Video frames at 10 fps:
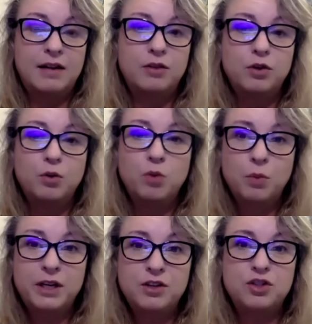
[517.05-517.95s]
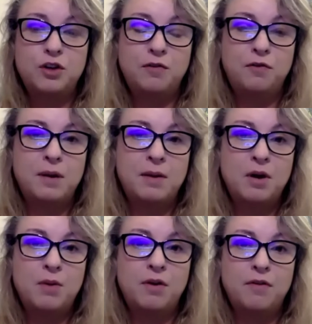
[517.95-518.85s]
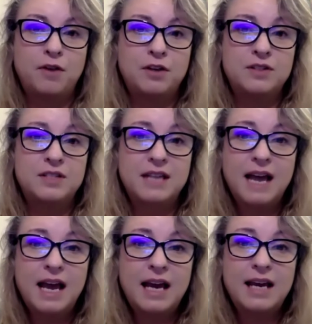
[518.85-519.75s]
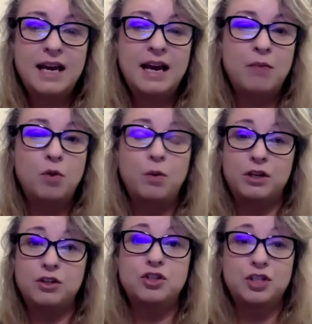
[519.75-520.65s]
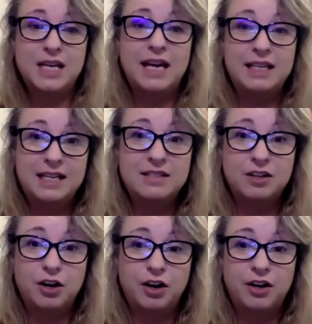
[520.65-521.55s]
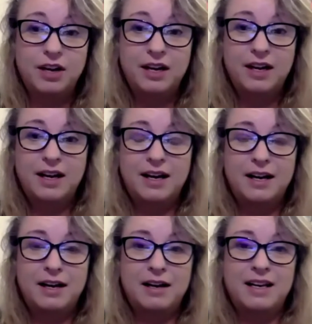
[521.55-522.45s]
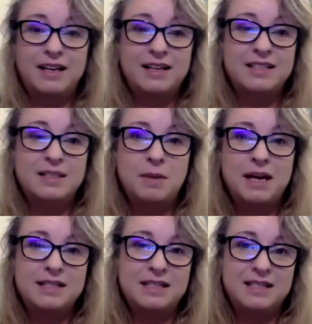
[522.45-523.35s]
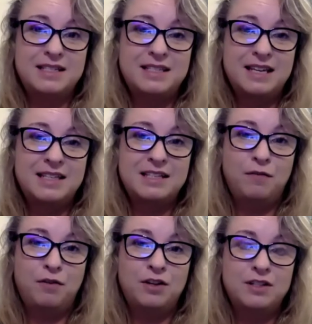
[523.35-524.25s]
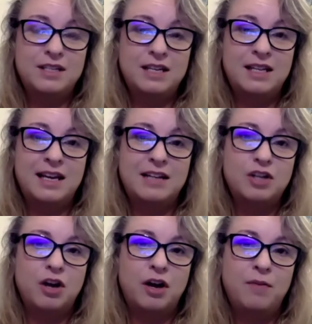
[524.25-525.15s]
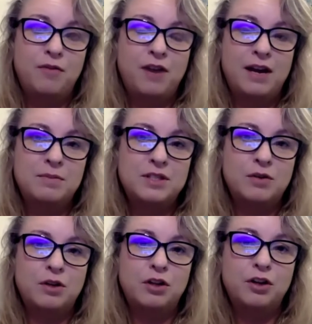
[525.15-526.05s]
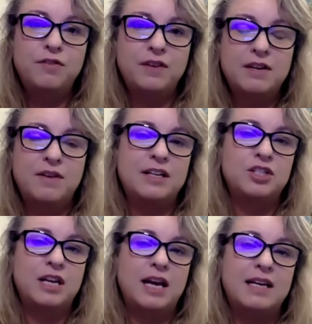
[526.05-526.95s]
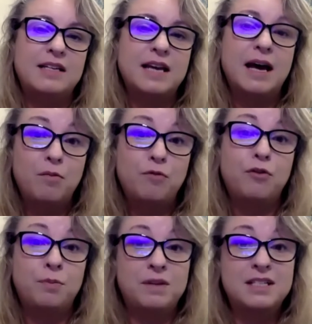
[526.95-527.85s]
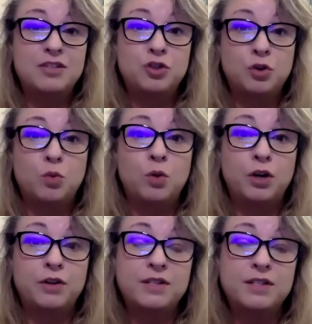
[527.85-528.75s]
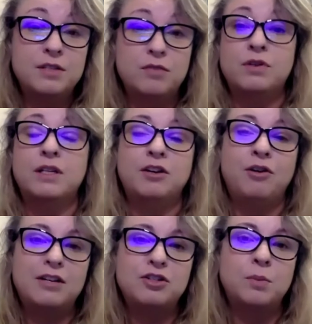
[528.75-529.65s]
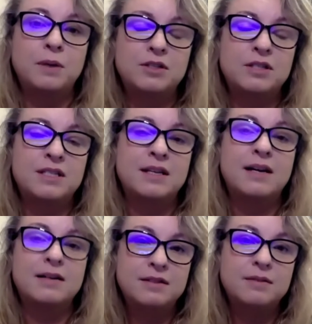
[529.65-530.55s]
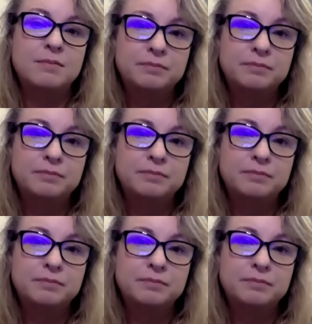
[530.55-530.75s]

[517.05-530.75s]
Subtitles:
Look at what we can do from our mobile phones today and what we could do 10 years ago. It's amazing to see the difference in that time frame. So a lot of innovation has come from the digital world. So this is a really great topic to discuss.